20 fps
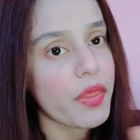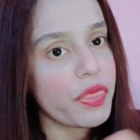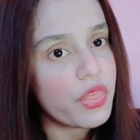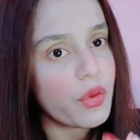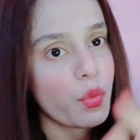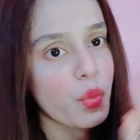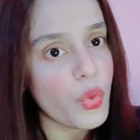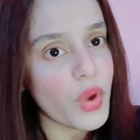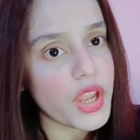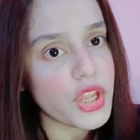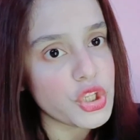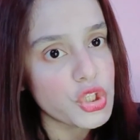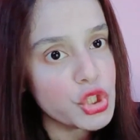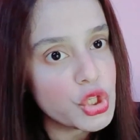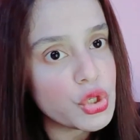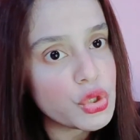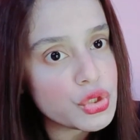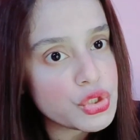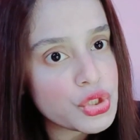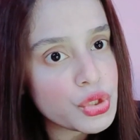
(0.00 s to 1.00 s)
But the way
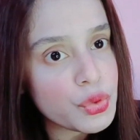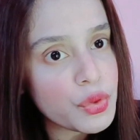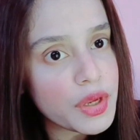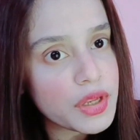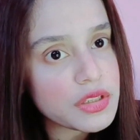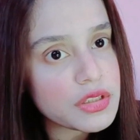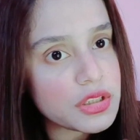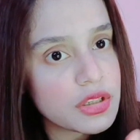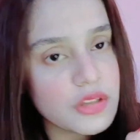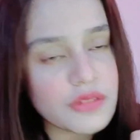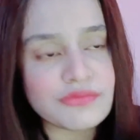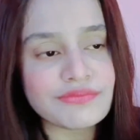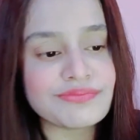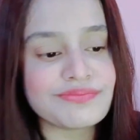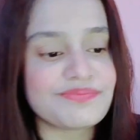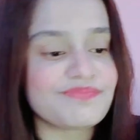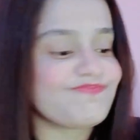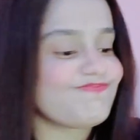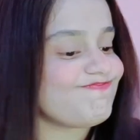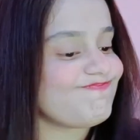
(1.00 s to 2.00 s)
you do
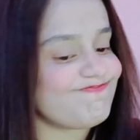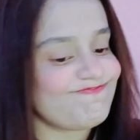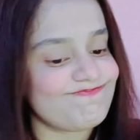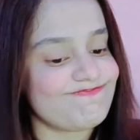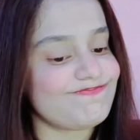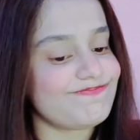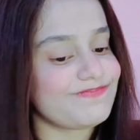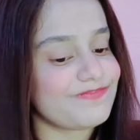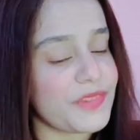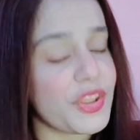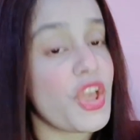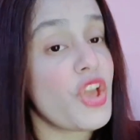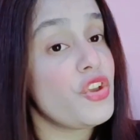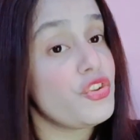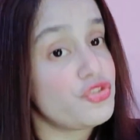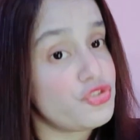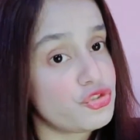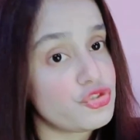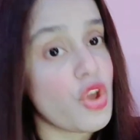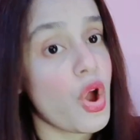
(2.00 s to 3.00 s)
it,
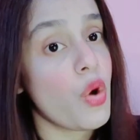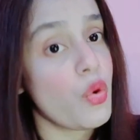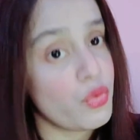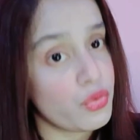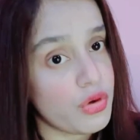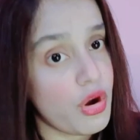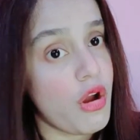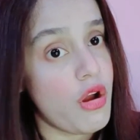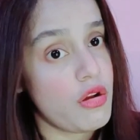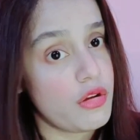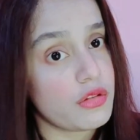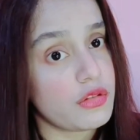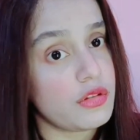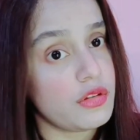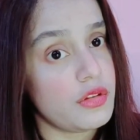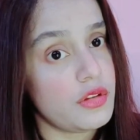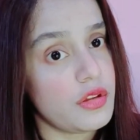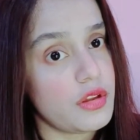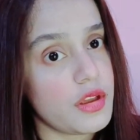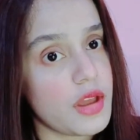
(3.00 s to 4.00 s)
so
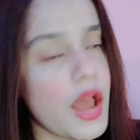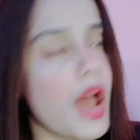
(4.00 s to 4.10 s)
wrong.